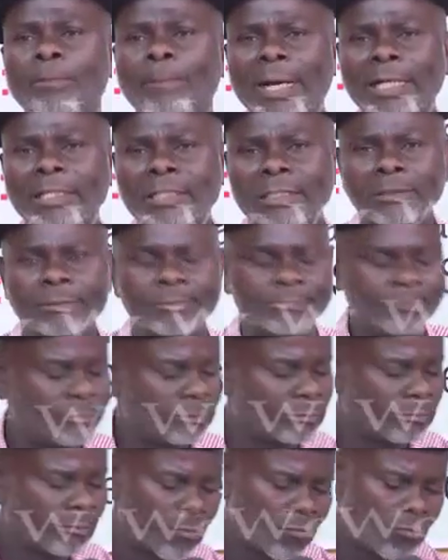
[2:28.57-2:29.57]
party.
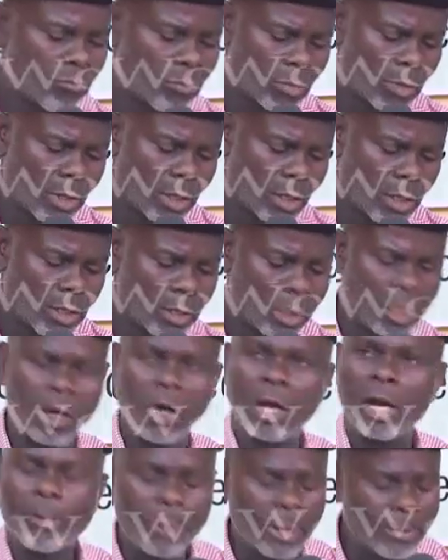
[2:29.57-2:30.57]
The
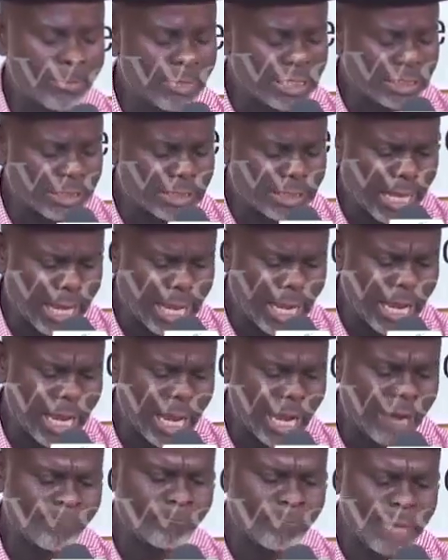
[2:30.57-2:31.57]
Honorable Minister
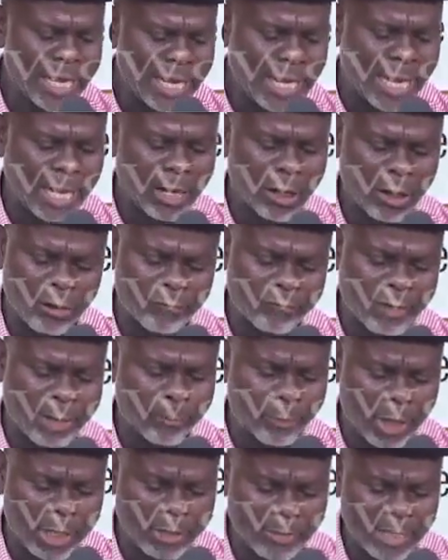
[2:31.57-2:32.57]
have made a lot of
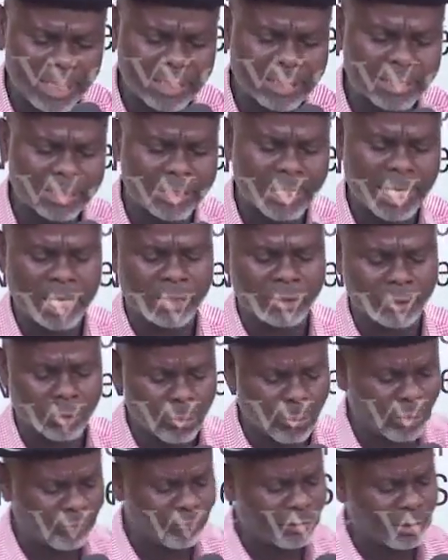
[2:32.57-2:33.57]
appointments since he
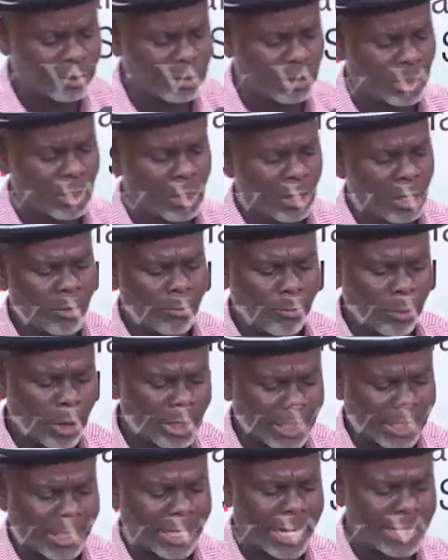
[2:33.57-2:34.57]
assumed office, but
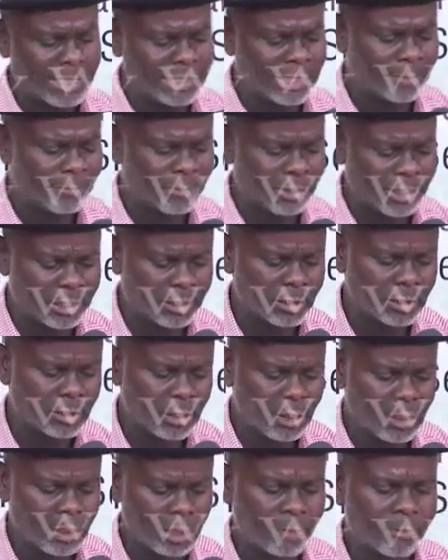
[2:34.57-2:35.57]
regrettably,
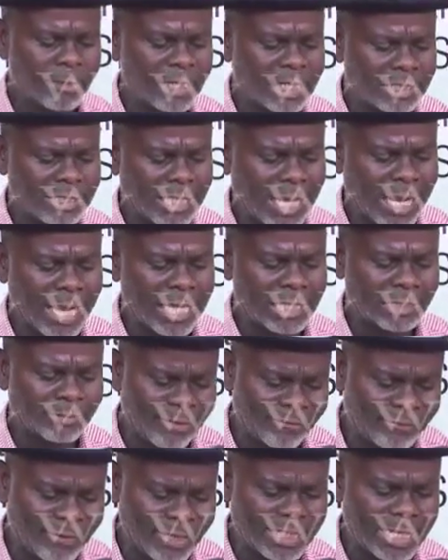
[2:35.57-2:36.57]
the Minister has
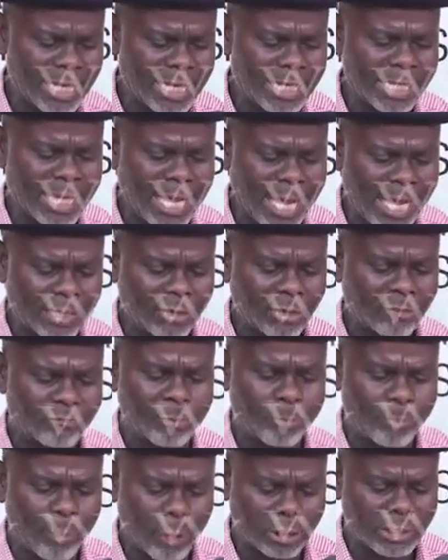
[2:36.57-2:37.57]
perfected the art of
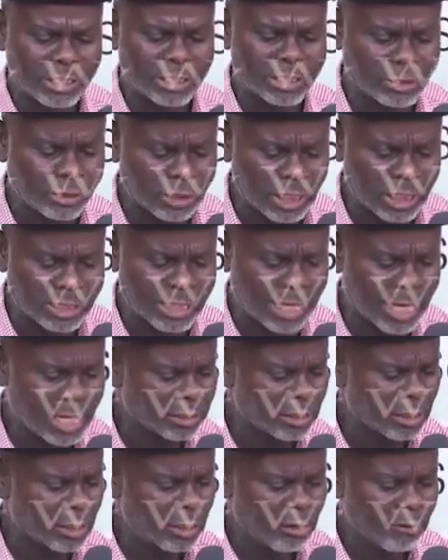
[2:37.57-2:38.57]
importing
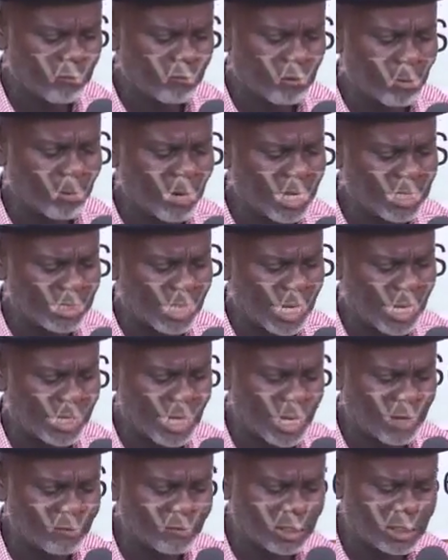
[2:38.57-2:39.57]
strangers from outside the
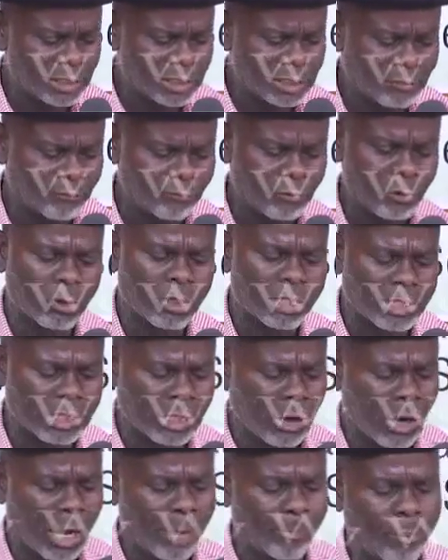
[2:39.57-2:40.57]
FCT for
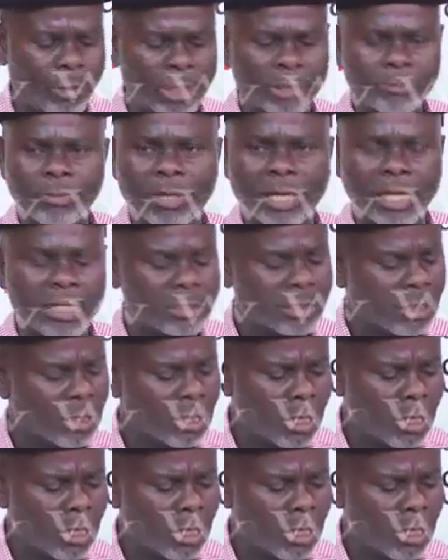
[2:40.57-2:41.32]
critical appointments